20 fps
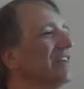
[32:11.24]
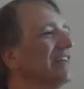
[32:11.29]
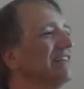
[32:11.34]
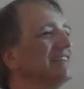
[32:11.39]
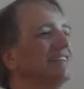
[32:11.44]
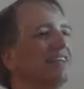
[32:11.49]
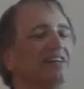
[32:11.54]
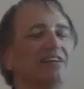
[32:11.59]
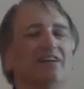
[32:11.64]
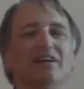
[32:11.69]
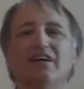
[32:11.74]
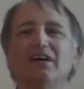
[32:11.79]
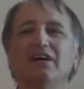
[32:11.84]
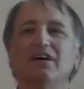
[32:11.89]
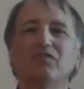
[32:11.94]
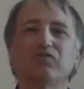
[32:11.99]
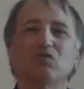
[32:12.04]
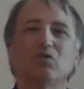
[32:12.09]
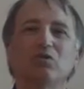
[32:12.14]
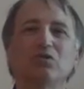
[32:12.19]
They said,
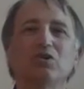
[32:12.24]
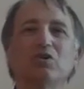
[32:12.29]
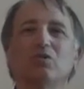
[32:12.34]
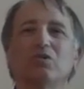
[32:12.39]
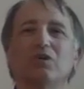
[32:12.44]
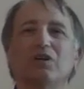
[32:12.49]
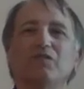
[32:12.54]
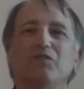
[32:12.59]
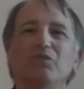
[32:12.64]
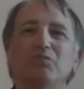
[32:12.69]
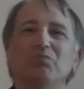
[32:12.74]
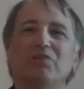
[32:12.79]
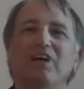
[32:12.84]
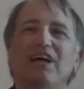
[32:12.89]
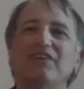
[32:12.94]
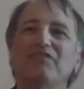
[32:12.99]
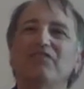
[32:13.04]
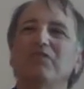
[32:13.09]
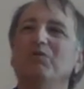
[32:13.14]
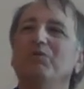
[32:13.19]
you know, if you
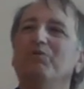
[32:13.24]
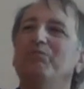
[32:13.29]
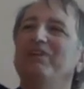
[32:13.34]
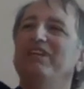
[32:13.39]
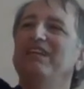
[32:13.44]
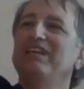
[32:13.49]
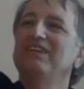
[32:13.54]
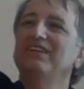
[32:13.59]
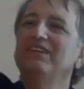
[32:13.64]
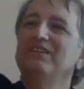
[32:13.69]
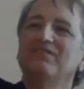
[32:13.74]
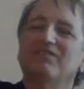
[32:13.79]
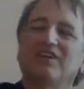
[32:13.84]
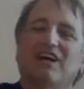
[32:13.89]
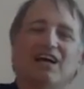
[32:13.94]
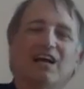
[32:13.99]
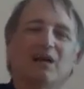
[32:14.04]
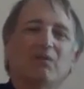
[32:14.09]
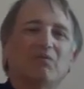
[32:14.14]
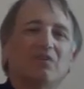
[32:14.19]
plot from the beginning of
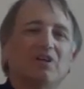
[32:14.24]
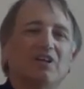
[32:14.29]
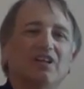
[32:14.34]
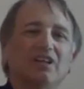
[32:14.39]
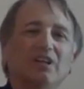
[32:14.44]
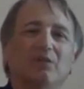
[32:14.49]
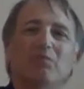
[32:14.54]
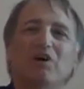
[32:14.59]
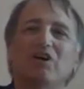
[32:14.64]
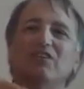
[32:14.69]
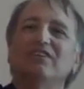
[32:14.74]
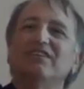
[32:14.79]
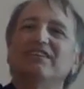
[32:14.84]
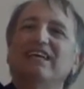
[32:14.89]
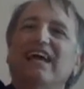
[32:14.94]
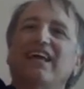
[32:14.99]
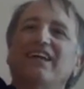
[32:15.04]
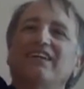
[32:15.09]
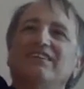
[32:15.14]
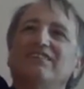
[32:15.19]
time, the amount of
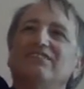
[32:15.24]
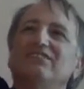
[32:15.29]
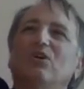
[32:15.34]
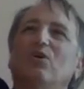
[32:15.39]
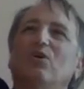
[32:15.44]
data is